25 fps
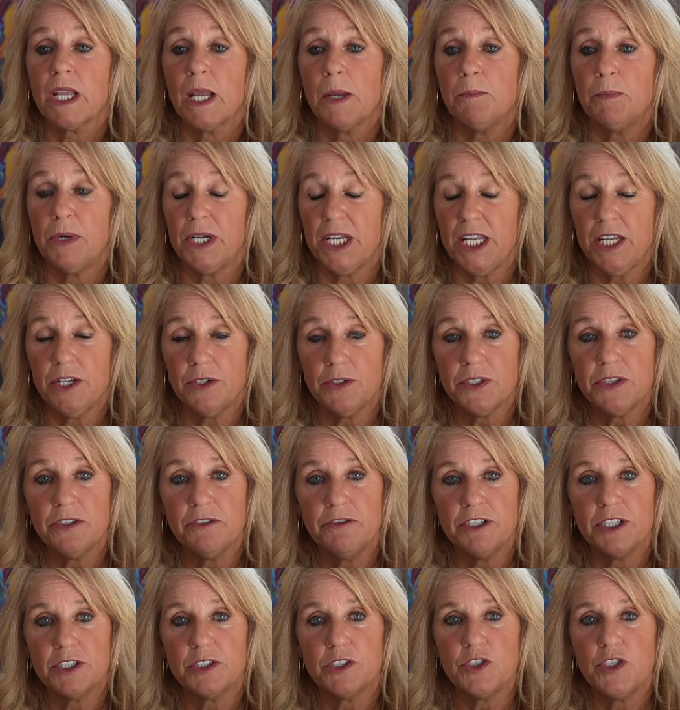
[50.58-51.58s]
But here in the
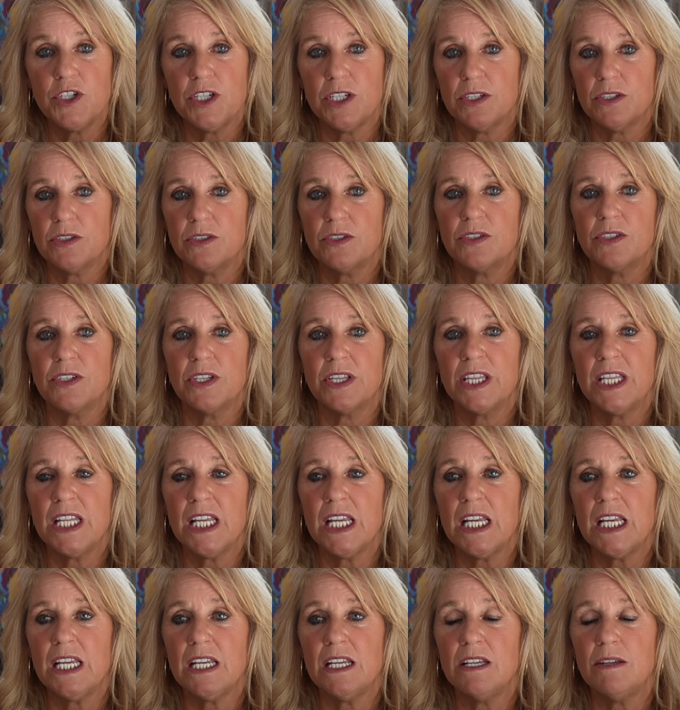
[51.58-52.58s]
Villages,
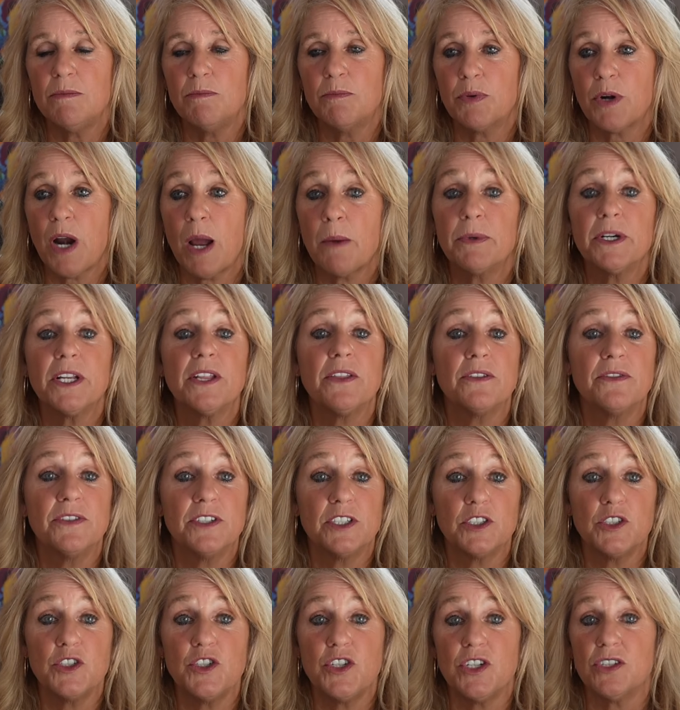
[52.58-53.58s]
the Property of the
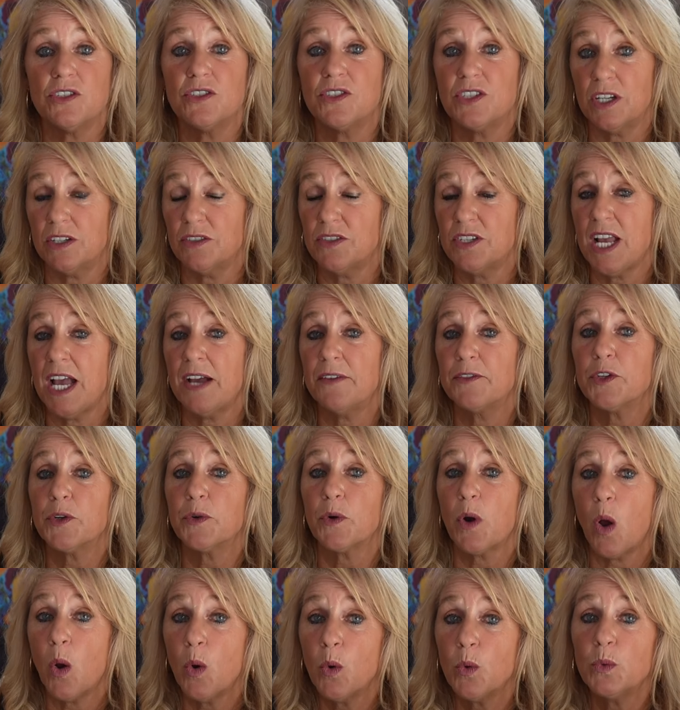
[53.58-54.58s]
Villages does have
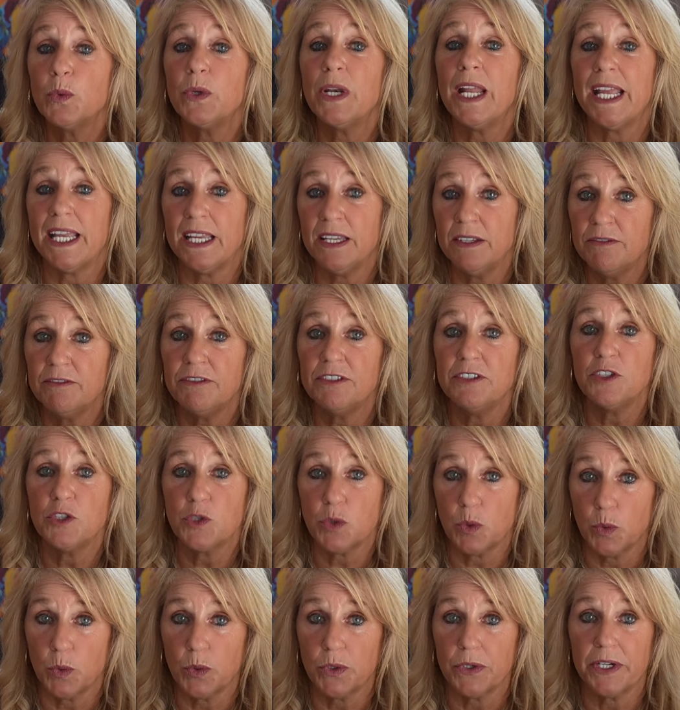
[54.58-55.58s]
their own
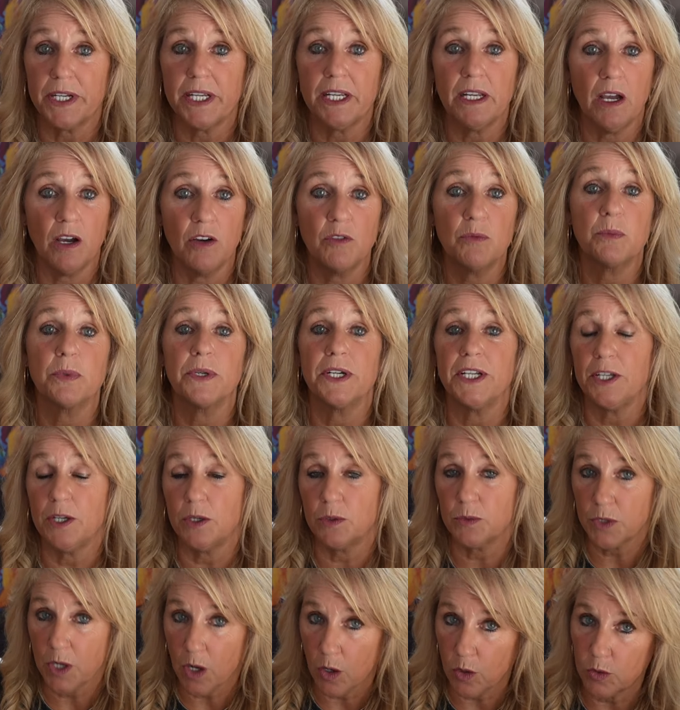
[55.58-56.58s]
inventory of
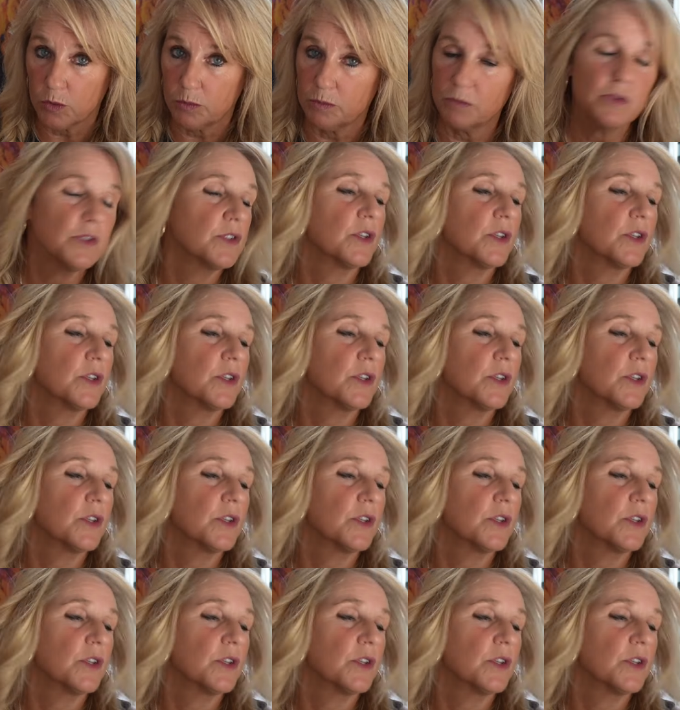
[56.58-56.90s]
pre-owned homes.